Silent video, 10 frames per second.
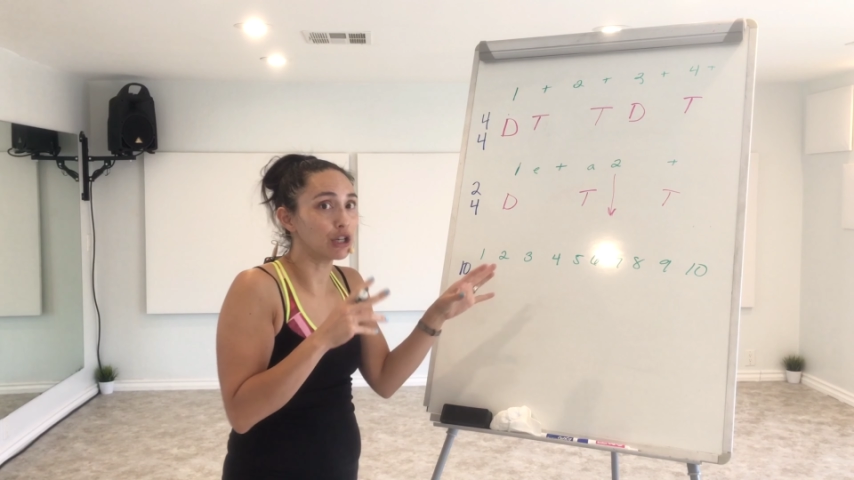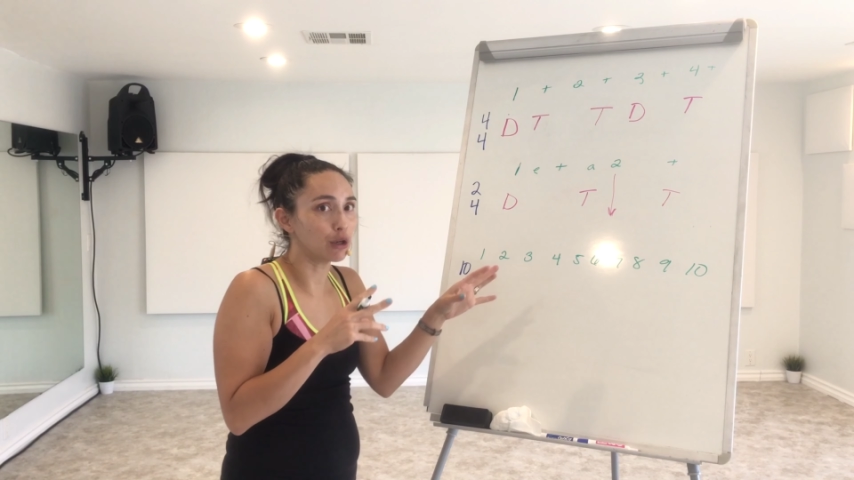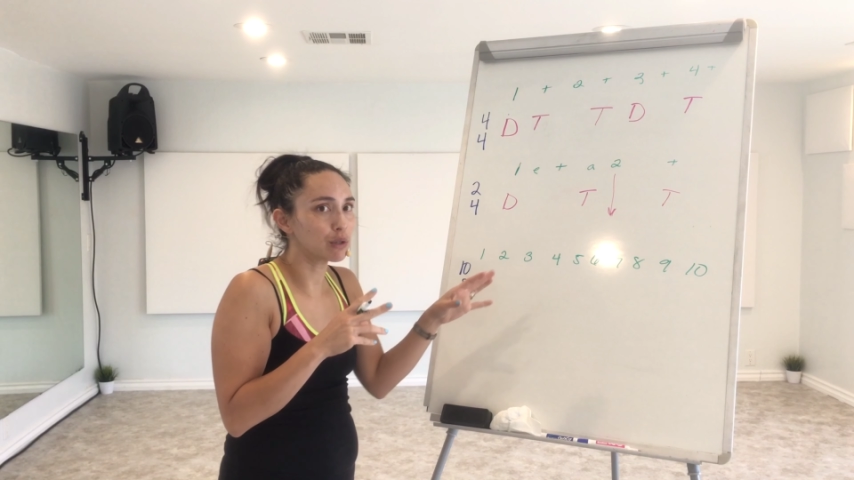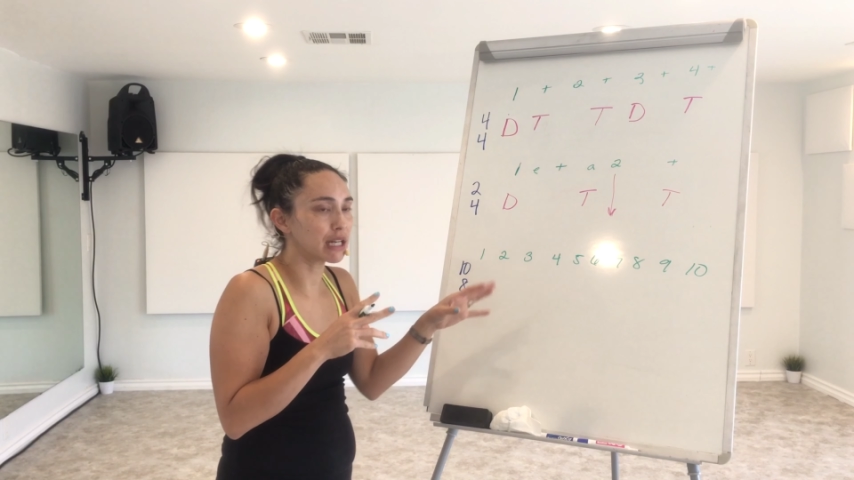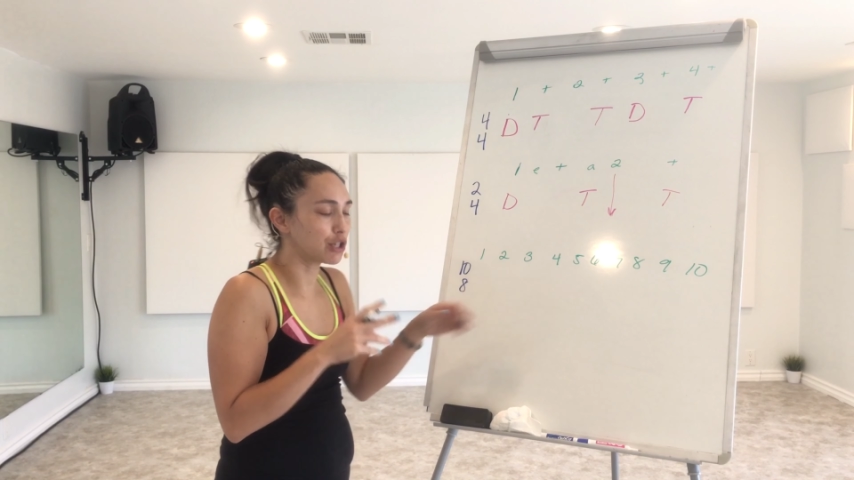
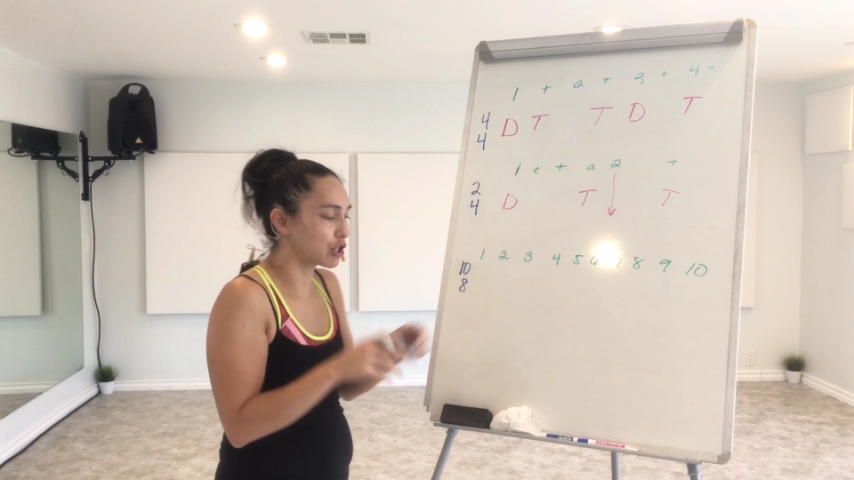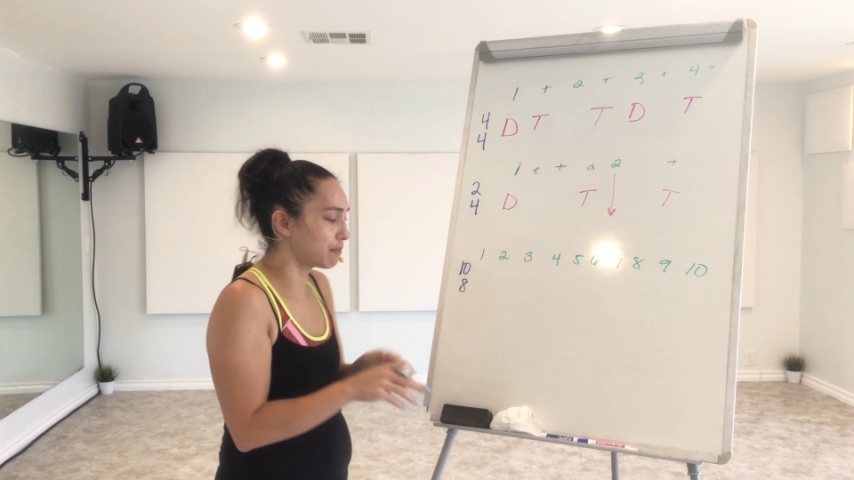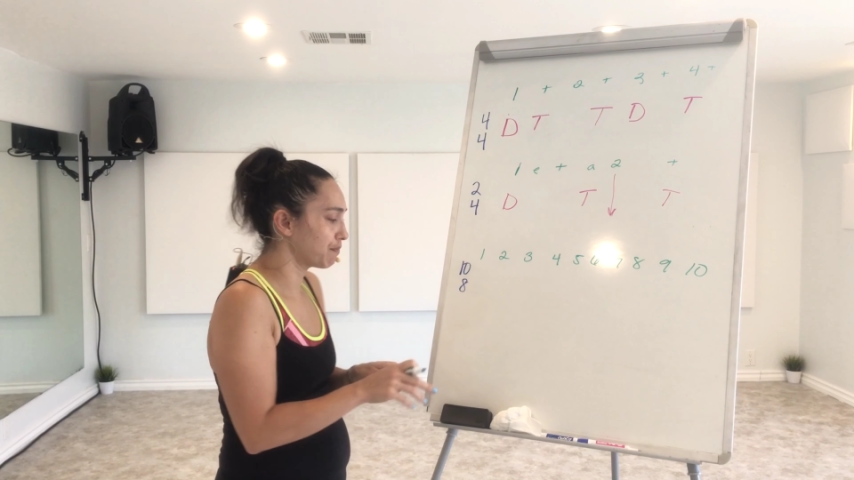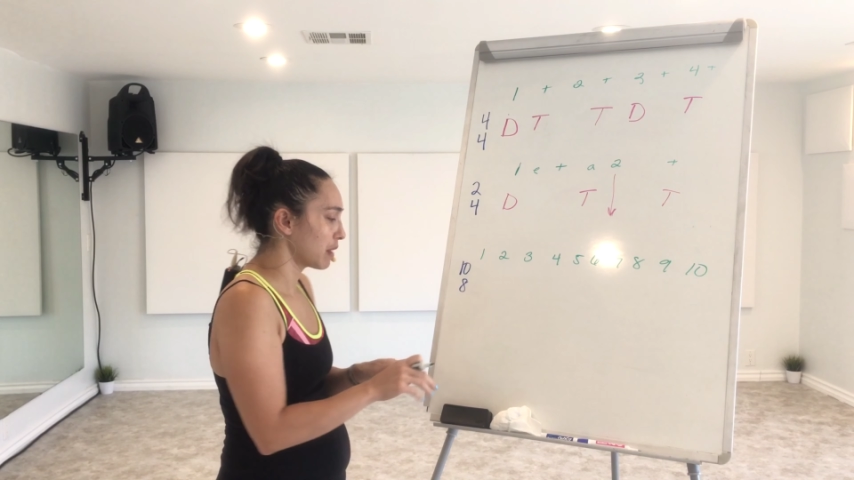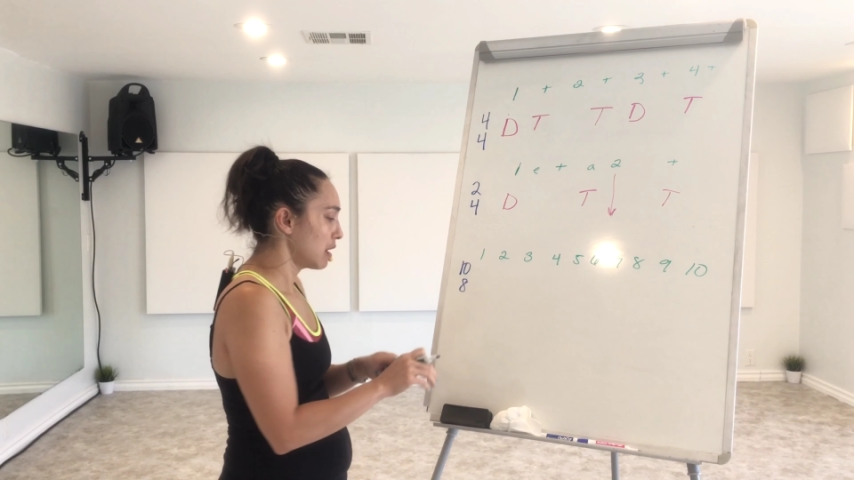
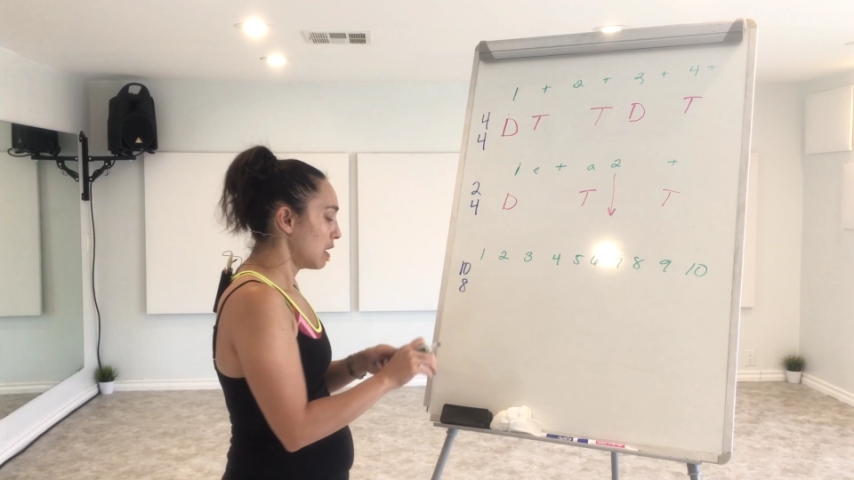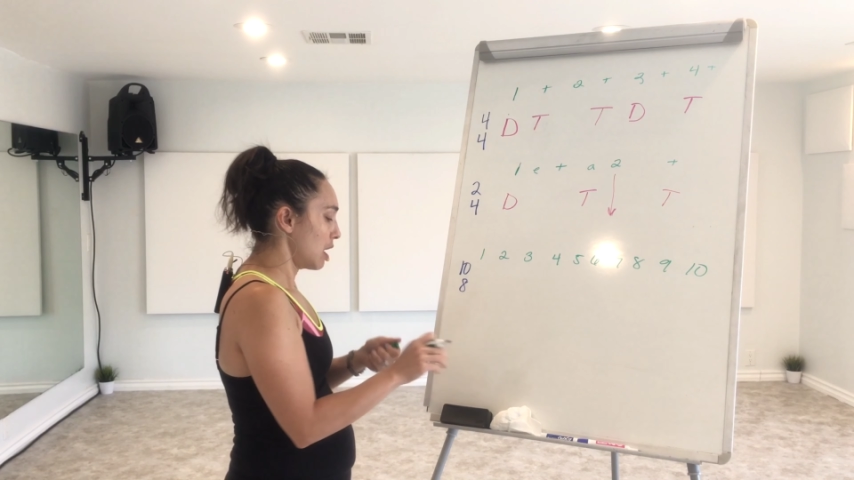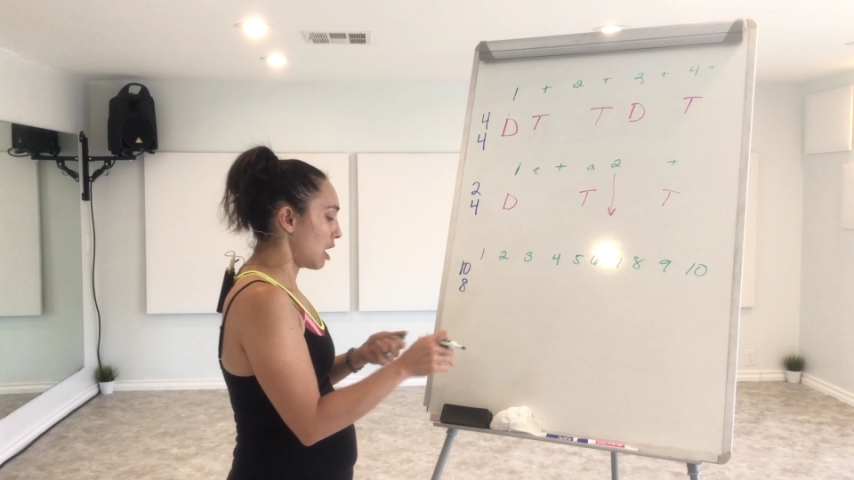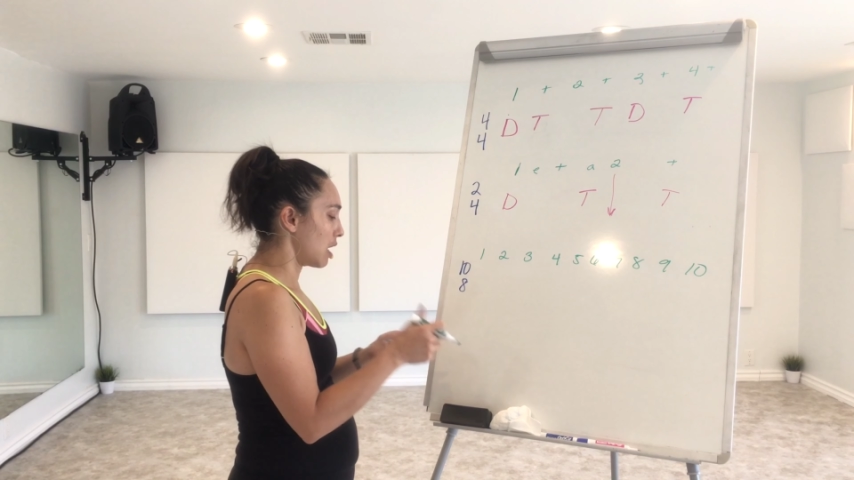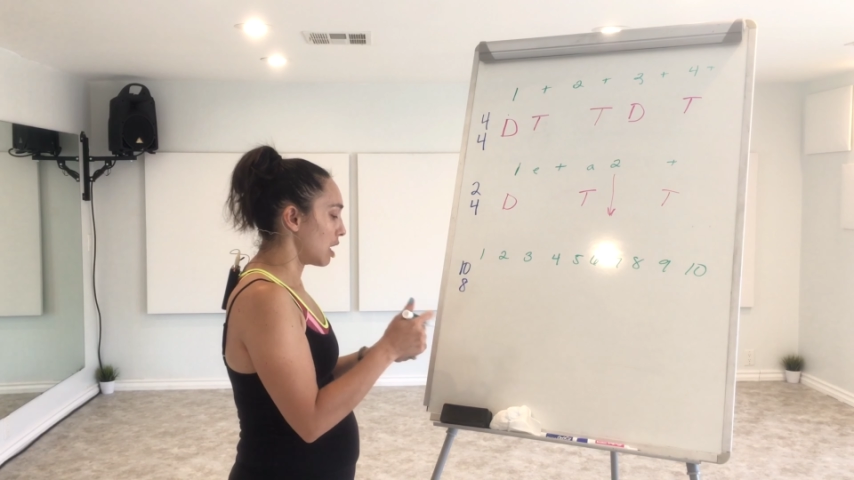notation.
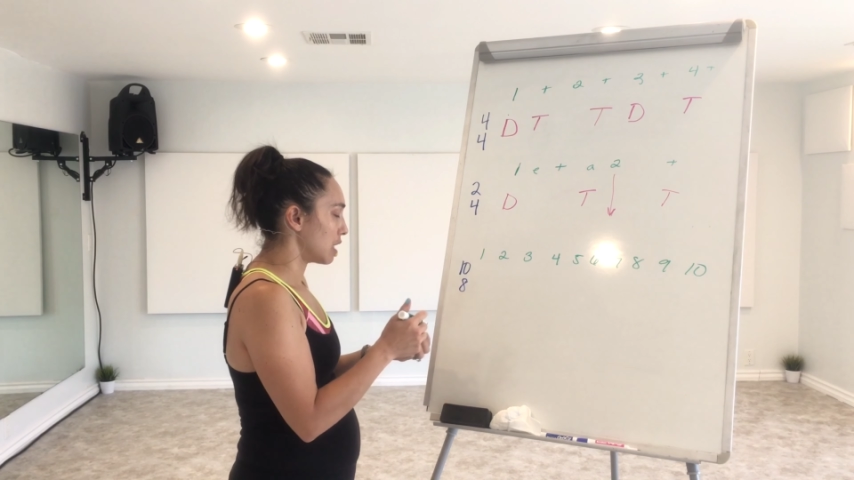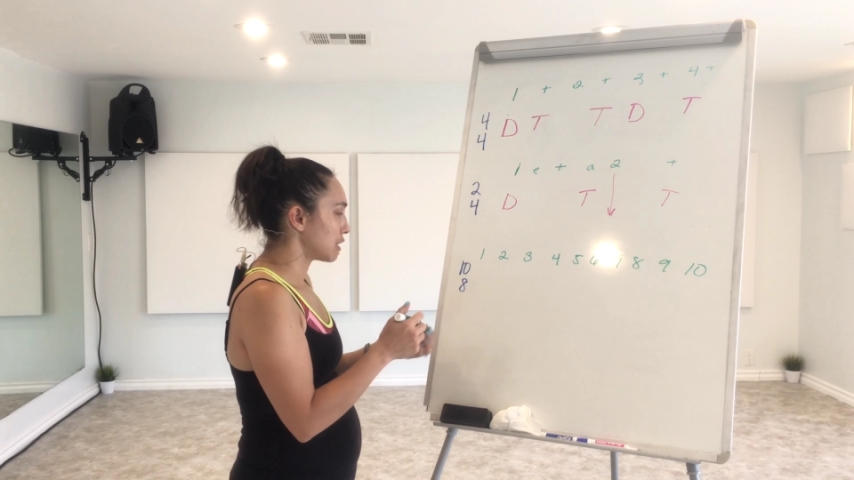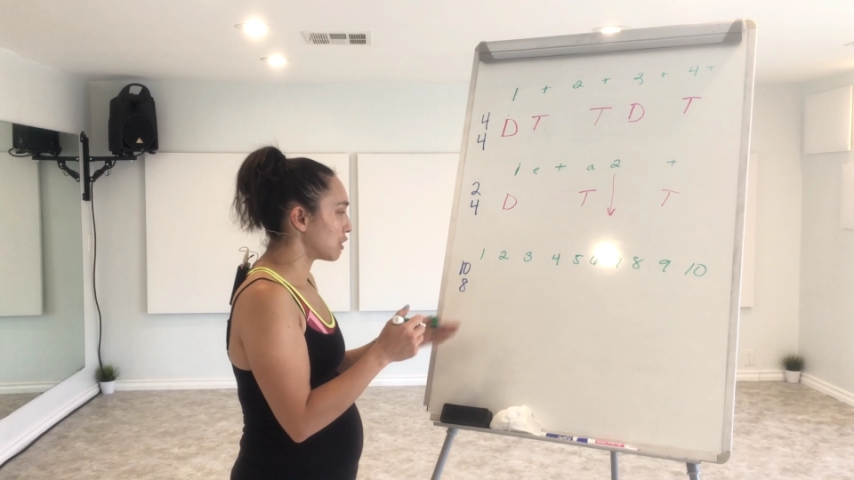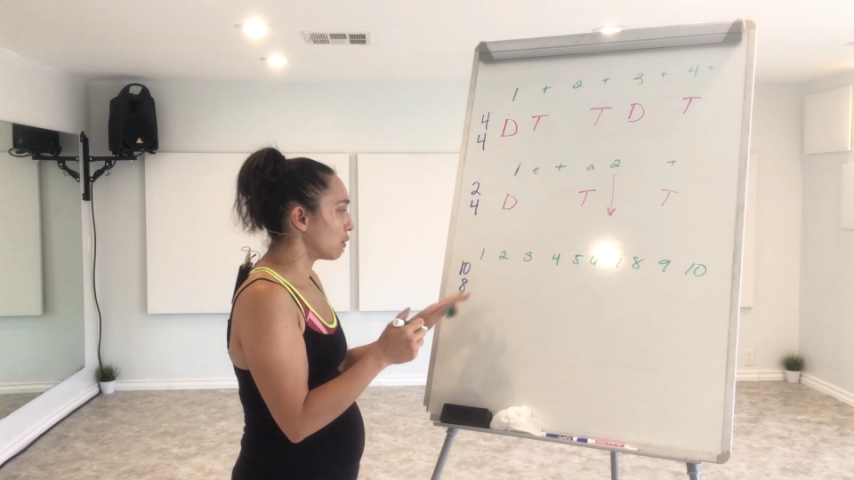So